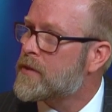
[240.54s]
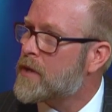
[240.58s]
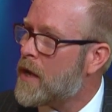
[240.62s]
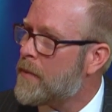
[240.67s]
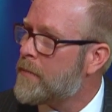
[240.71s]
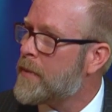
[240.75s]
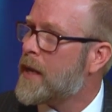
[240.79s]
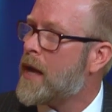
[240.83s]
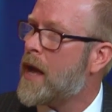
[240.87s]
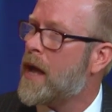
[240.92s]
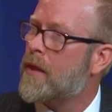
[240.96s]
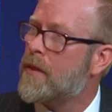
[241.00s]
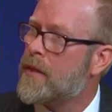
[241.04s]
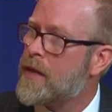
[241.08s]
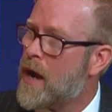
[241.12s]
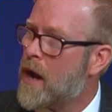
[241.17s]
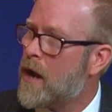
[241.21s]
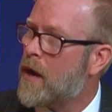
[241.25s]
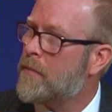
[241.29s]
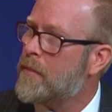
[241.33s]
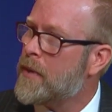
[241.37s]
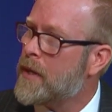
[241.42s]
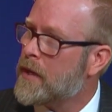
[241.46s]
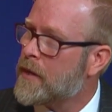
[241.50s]
coming out of the
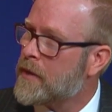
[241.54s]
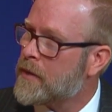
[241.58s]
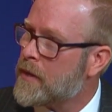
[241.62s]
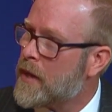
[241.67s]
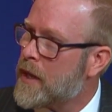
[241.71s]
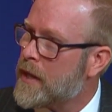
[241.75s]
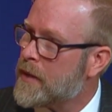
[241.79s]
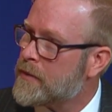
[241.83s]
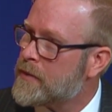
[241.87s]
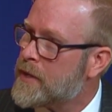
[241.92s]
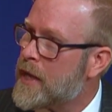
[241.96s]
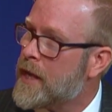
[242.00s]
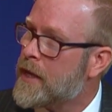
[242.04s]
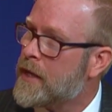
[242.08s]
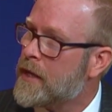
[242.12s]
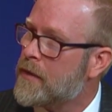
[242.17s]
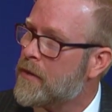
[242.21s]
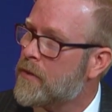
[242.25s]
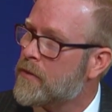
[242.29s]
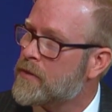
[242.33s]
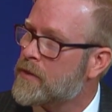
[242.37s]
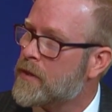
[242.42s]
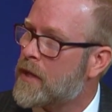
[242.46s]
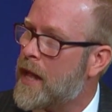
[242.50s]
Army and taking
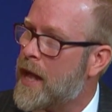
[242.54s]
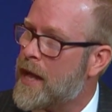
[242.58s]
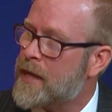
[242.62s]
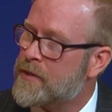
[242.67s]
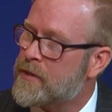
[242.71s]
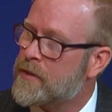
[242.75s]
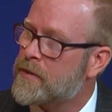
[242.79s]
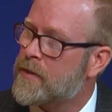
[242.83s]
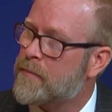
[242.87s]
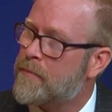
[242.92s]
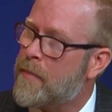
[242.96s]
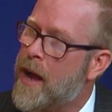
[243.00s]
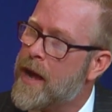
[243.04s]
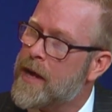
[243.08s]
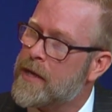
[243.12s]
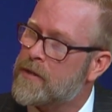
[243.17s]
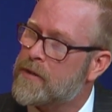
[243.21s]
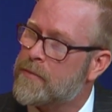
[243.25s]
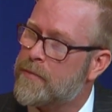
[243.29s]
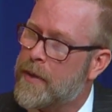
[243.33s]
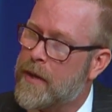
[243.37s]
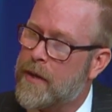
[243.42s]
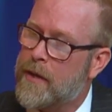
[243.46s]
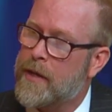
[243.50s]
those classes and my
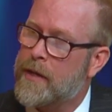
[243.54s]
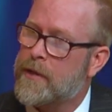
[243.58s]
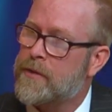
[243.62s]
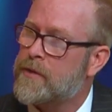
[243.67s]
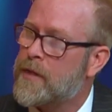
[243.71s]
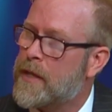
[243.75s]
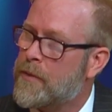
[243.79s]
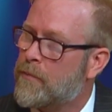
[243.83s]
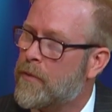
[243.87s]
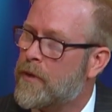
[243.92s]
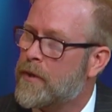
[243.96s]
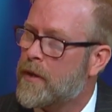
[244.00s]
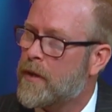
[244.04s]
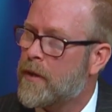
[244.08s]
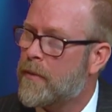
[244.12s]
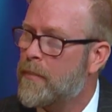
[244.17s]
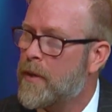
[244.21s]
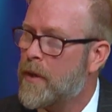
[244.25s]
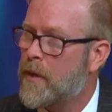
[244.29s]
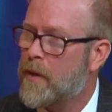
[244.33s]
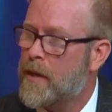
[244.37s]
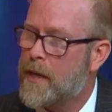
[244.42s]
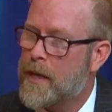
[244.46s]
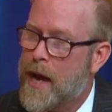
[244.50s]
experience with the
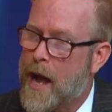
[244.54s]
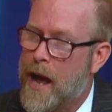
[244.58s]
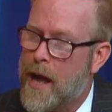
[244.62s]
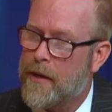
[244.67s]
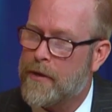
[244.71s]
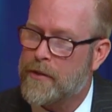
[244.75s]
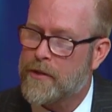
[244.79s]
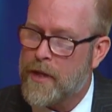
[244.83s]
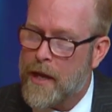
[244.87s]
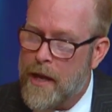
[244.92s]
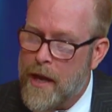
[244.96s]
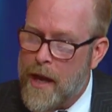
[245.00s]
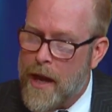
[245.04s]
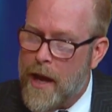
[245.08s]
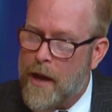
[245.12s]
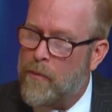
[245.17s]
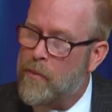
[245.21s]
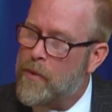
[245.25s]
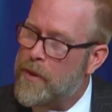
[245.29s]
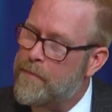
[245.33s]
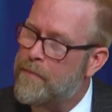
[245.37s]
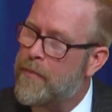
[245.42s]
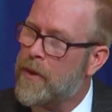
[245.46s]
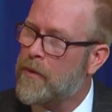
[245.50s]
community college. And
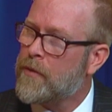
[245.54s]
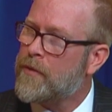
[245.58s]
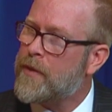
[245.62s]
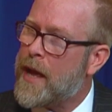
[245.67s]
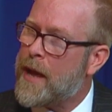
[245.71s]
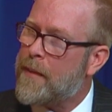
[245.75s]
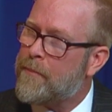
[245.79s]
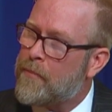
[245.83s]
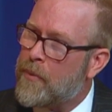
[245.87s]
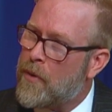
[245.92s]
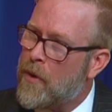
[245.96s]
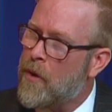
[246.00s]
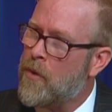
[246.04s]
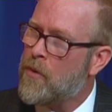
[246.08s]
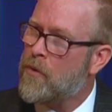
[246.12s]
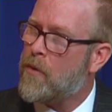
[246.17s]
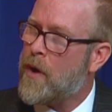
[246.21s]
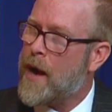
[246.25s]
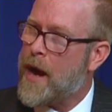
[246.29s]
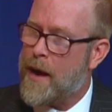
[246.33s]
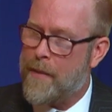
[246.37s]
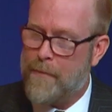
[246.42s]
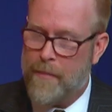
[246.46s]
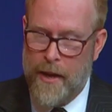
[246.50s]
we built that
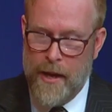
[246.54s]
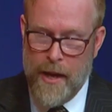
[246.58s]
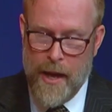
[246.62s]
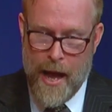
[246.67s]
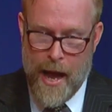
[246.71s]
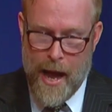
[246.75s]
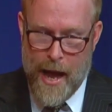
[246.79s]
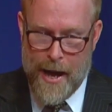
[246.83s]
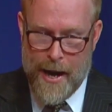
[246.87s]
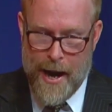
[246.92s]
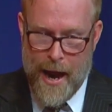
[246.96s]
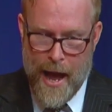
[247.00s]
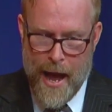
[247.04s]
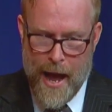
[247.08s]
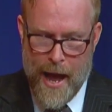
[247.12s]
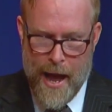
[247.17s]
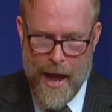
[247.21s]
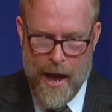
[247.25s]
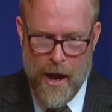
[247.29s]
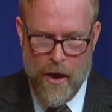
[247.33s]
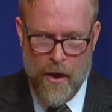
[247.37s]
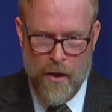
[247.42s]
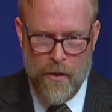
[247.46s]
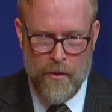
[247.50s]
program on
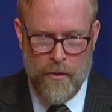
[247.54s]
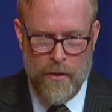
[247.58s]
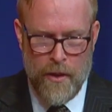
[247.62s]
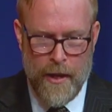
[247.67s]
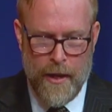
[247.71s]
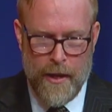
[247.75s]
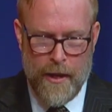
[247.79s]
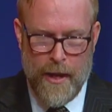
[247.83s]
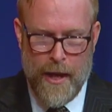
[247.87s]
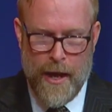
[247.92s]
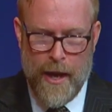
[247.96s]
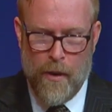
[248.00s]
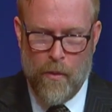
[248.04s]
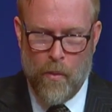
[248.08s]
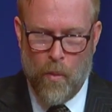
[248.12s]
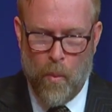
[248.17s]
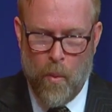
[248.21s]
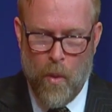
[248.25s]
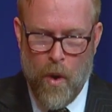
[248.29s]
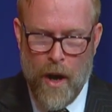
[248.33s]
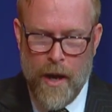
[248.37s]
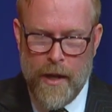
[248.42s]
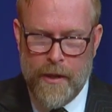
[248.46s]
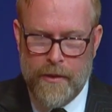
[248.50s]
how and
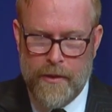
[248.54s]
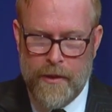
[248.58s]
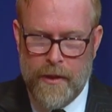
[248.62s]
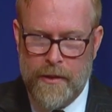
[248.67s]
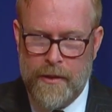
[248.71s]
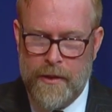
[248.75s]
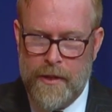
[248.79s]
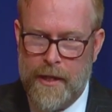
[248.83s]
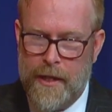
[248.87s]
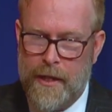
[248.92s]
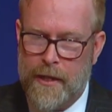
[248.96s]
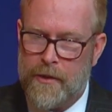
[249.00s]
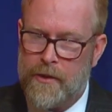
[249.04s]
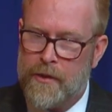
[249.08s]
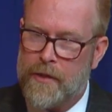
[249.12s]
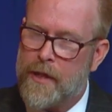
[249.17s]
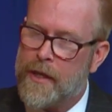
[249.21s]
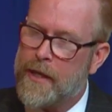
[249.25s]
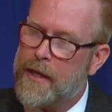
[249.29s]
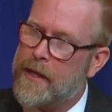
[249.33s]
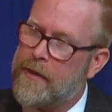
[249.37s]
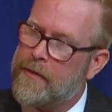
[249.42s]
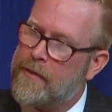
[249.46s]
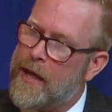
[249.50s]
what to teach to
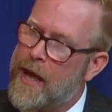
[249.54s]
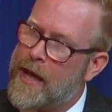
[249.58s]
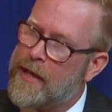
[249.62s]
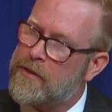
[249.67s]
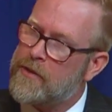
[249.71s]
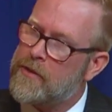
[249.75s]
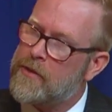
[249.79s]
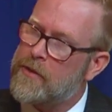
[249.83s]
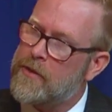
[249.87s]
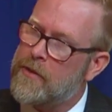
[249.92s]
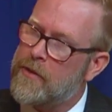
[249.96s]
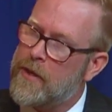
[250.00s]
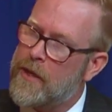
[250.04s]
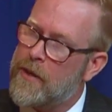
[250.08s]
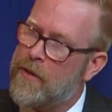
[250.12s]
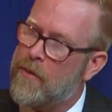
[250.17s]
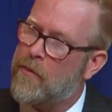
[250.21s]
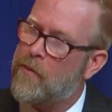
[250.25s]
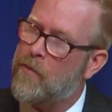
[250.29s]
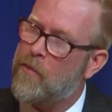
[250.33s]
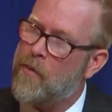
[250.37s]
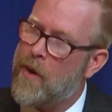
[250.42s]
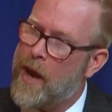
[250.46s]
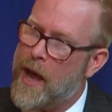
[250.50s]
get that student
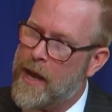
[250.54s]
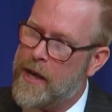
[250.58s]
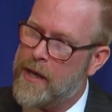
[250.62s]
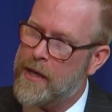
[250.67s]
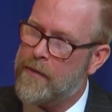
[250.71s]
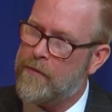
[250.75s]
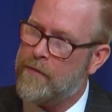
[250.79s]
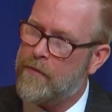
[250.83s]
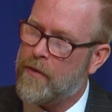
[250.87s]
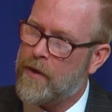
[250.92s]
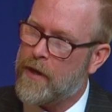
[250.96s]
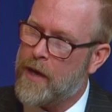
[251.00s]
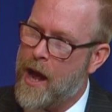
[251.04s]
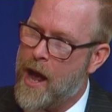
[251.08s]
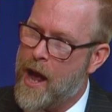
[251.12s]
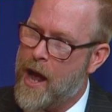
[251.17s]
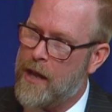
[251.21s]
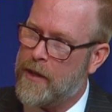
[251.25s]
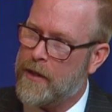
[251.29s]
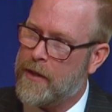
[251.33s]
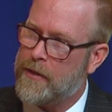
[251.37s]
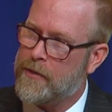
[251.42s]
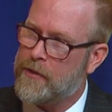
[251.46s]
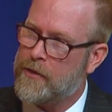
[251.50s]
ready for
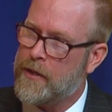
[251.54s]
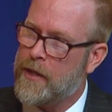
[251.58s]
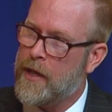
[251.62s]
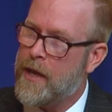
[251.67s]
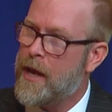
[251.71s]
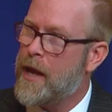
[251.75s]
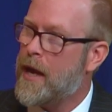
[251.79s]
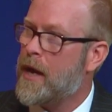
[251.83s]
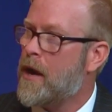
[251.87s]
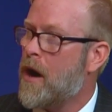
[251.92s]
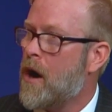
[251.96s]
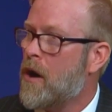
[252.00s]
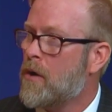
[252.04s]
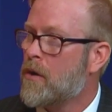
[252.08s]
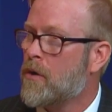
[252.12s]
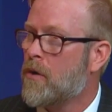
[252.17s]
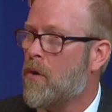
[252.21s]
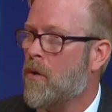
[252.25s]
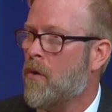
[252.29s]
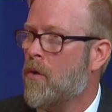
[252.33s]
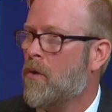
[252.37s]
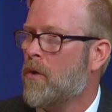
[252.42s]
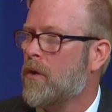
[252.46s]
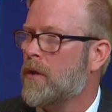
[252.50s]
college. And our
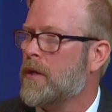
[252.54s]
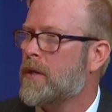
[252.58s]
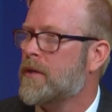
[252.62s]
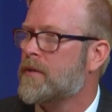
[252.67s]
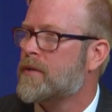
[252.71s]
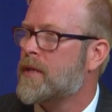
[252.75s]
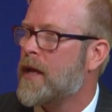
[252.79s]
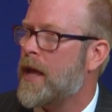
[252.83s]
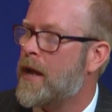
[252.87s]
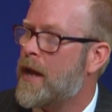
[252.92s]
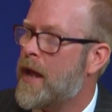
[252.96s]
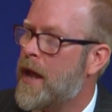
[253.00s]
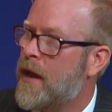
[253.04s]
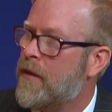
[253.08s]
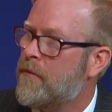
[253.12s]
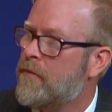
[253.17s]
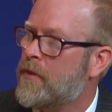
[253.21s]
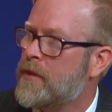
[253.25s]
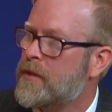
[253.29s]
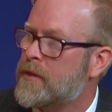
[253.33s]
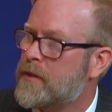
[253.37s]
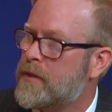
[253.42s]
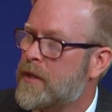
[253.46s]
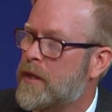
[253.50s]
goal is that
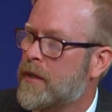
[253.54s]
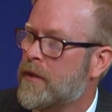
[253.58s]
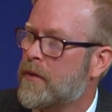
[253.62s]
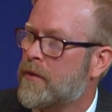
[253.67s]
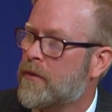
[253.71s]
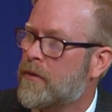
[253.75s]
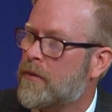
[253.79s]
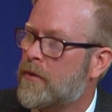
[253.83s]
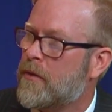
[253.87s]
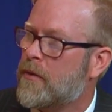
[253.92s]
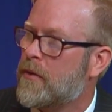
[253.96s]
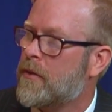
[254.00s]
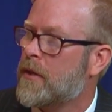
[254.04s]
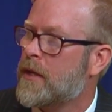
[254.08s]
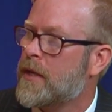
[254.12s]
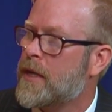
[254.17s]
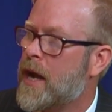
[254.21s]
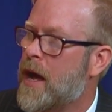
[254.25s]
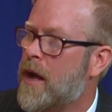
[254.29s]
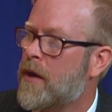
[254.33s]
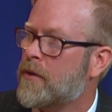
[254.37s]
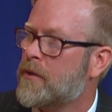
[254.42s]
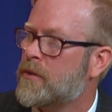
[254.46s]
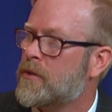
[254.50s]
every single early
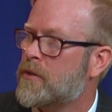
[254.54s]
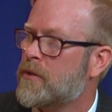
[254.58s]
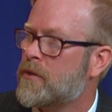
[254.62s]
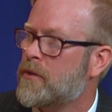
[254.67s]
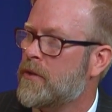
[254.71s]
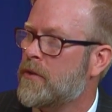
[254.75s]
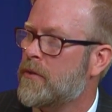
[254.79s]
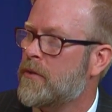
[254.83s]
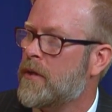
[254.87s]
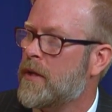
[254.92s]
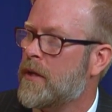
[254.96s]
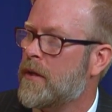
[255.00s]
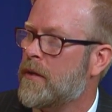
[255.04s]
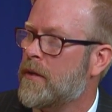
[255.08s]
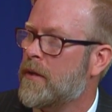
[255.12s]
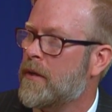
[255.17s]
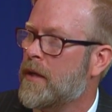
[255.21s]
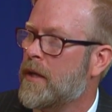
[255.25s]
college student